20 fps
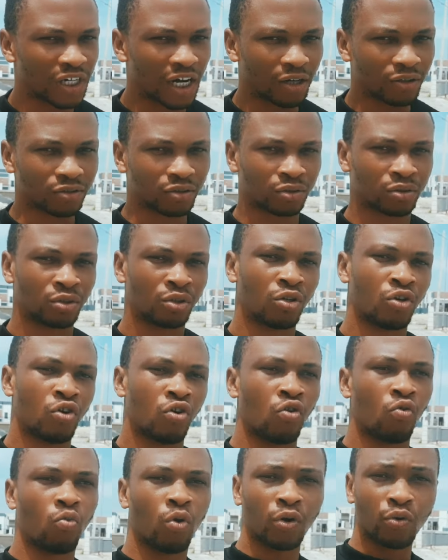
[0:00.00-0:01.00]
out.
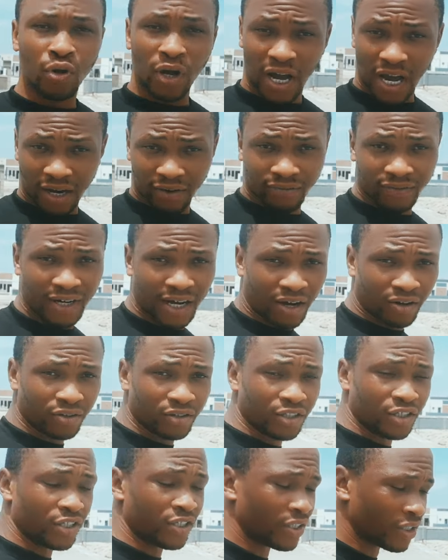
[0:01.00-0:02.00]
What we have now
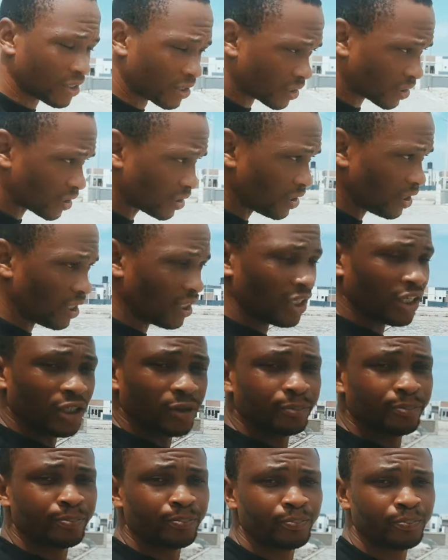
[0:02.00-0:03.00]
is the
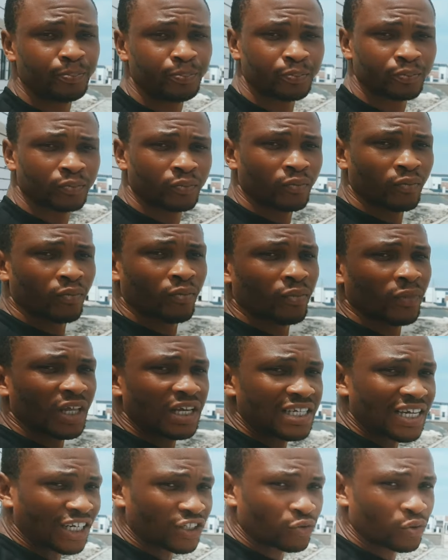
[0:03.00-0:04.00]

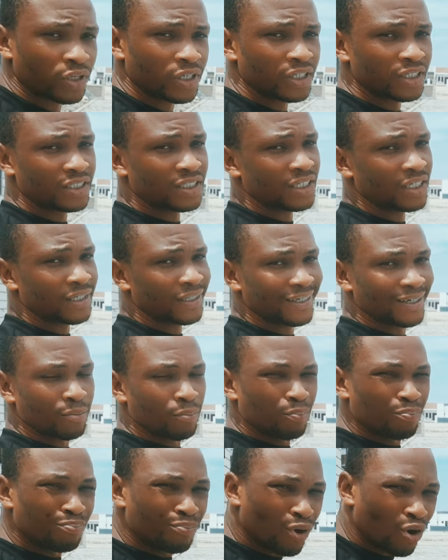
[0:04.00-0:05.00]
is actually the
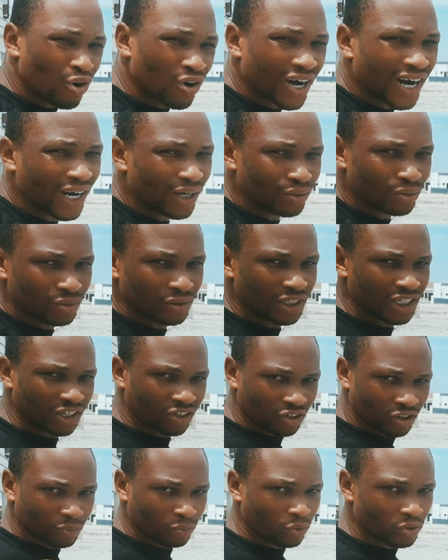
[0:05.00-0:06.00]
bungalow.
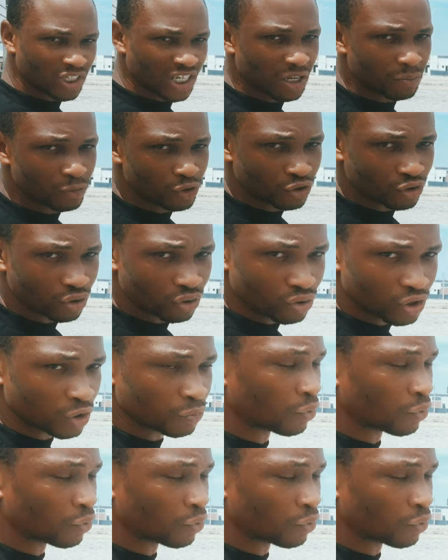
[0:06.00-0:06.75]
Come closer, let me show you the